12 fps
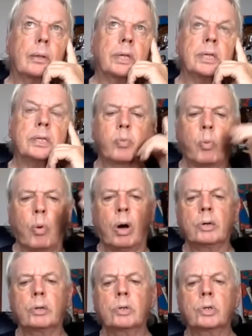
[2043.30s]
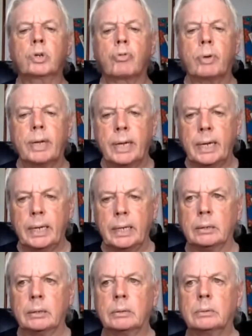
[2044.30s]
this one
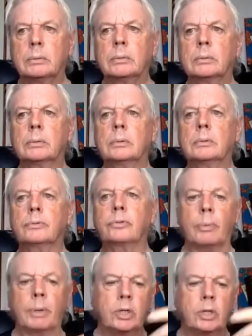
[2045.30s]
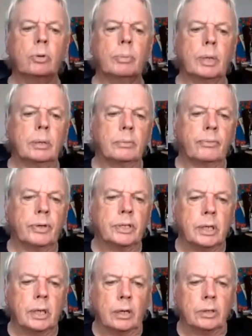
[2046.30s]
green, from a human
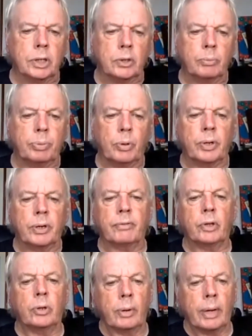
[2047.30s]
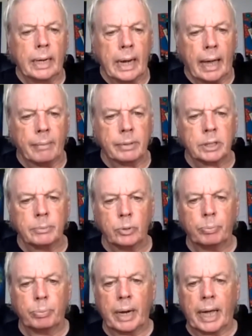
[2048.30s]
physiological point of view,
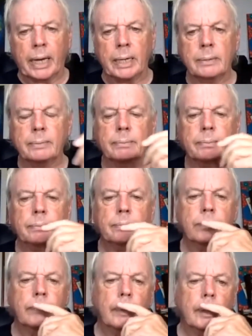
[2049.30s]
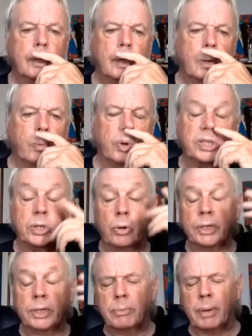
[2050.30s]
inhabitable planet, which,
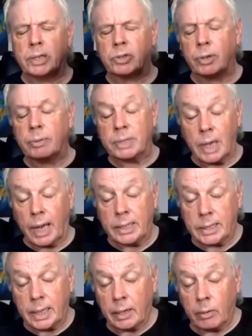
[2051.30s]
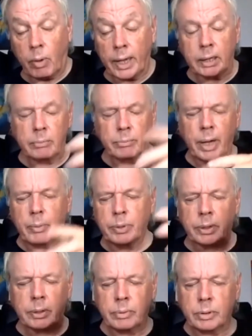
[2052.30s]
according to mainstream science anyway, compared
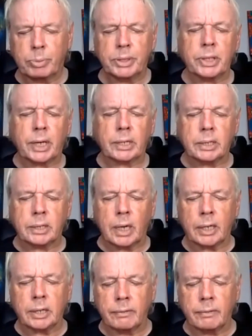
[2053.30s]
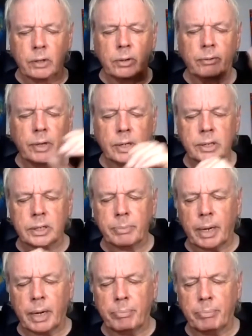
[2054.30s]
with the projected size of the universe, is
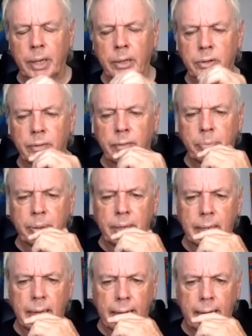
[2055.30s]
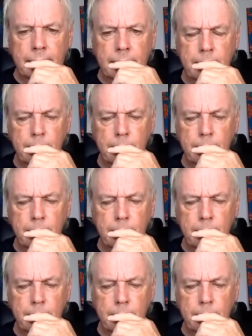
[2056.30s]
about a billionth of a pinhead.